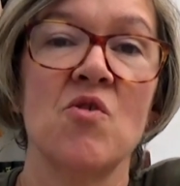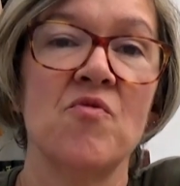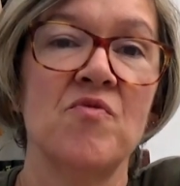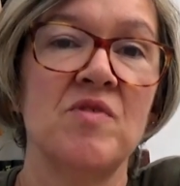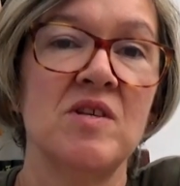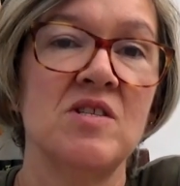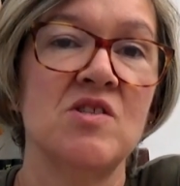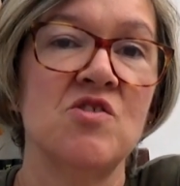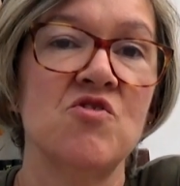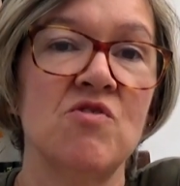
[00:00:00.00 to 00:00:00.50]
of
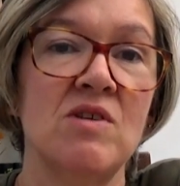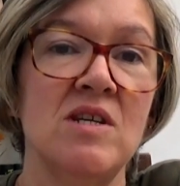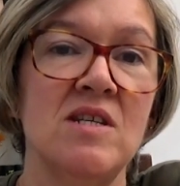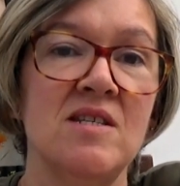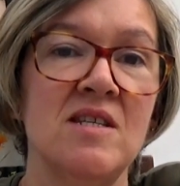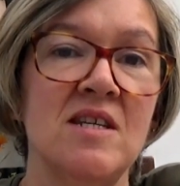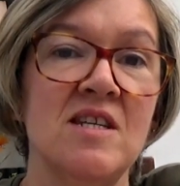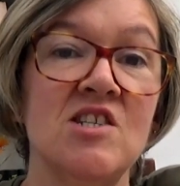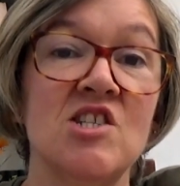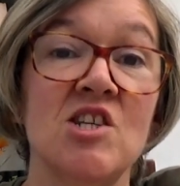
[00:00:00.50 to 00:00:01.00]
this
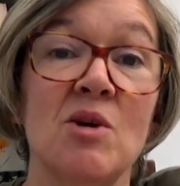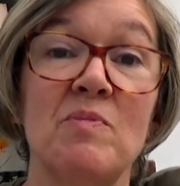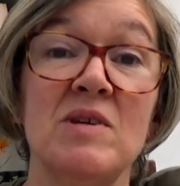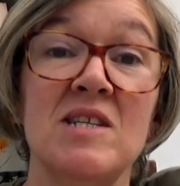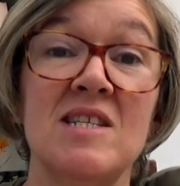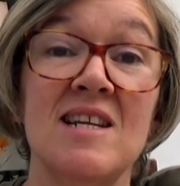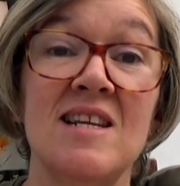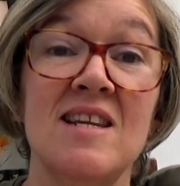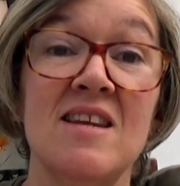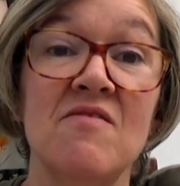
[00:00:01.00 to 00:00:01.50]
treaty shall be
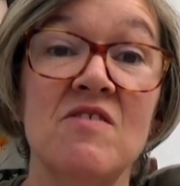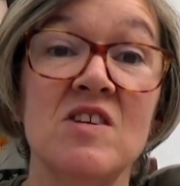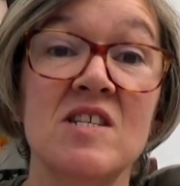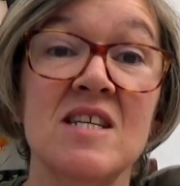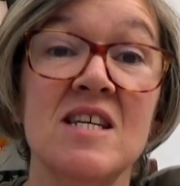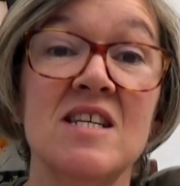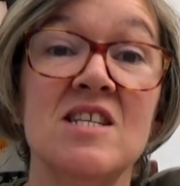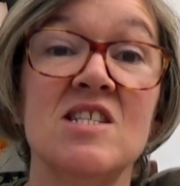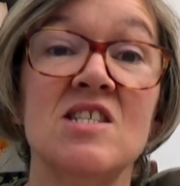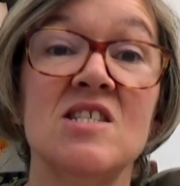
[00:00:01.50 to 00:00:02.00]

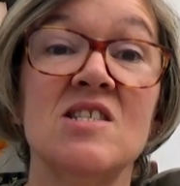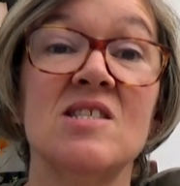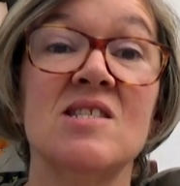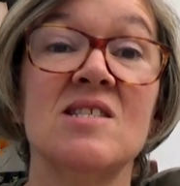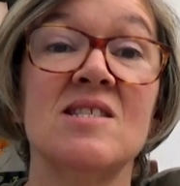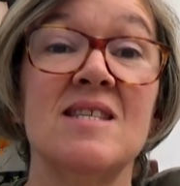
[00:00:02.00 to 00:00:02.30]
delivered into,